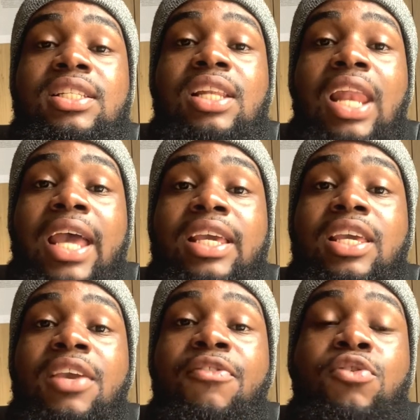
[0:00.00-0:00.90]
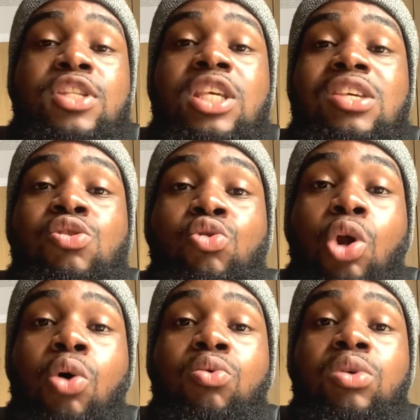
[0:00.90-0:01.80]
like, if you think you
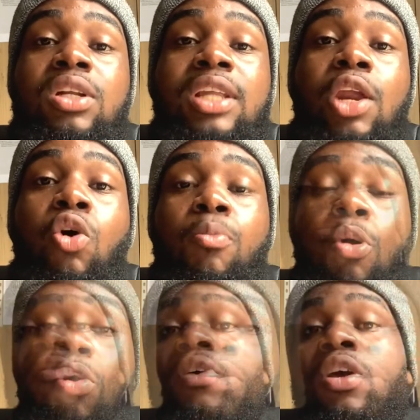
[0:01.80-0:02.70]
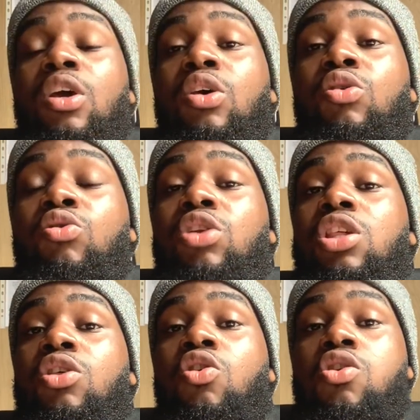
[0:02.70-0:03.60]
know, they know more. So this
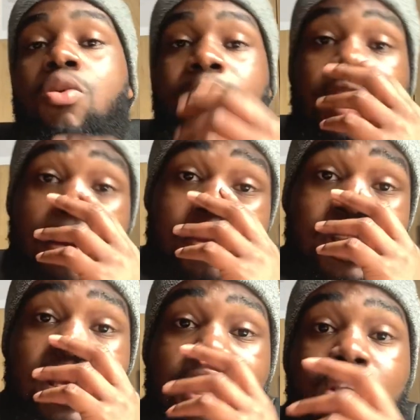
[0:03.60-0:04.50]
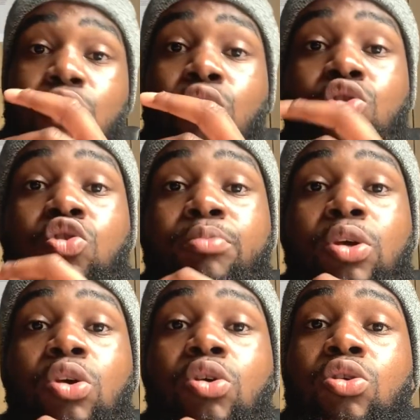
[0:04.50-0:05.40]
is something I'm still getting used to,
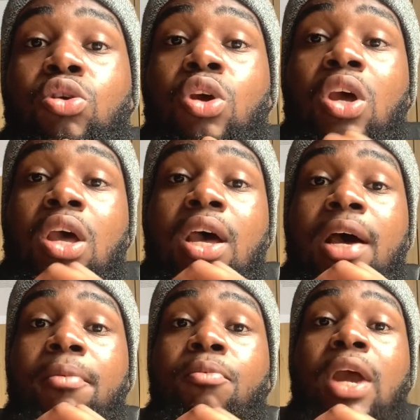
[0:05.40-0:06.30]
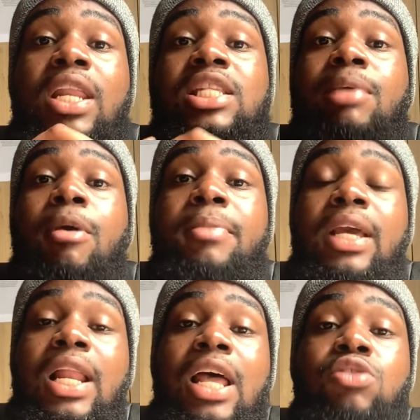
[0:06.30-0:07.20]
because anytime I'm in
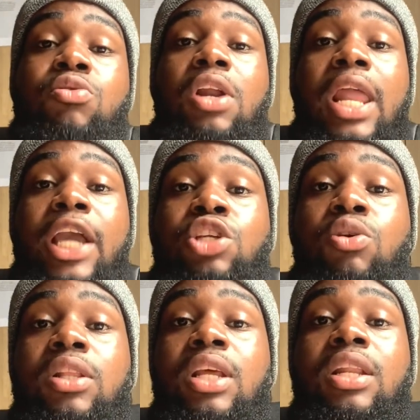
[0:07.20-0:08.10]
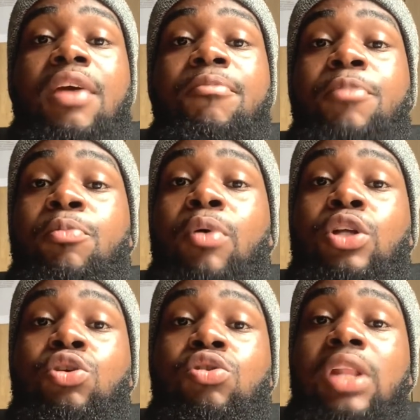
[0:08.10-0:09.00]
class during lecture and then people are
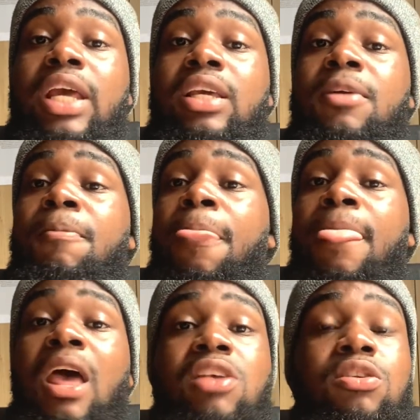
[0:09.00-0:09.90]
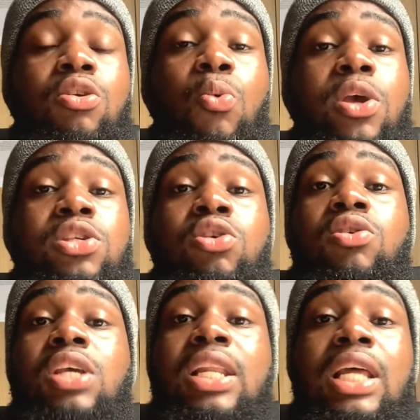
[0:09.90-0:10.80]
just like answering
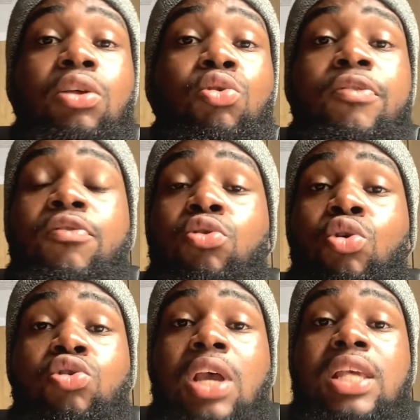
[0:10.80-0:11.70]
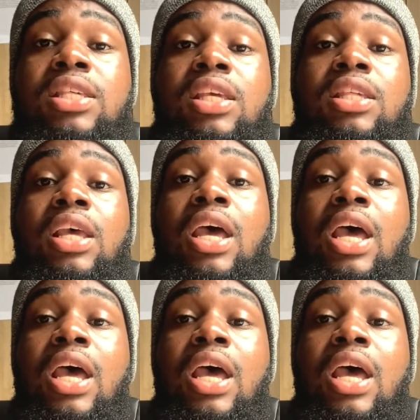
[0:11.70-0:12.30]
questions and I don't even know those answers,